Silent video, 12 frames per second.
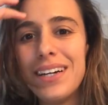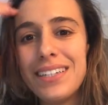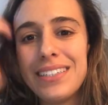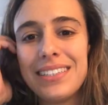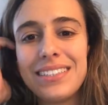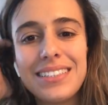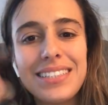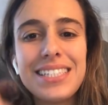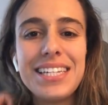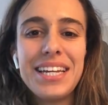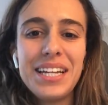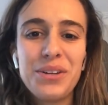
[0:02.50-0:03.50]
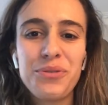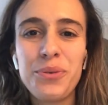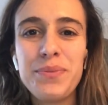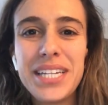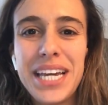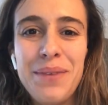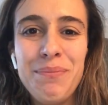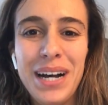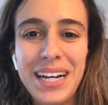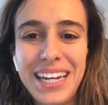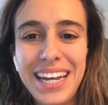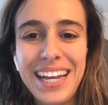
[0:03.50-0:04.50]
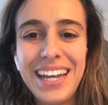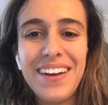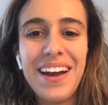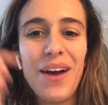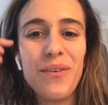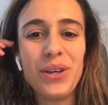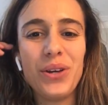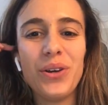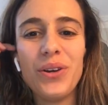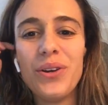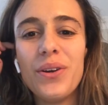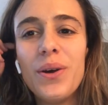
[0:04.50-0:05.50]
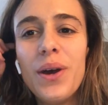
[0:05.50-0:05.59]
everyone, it's Daniela from DM Marketing here. How are you?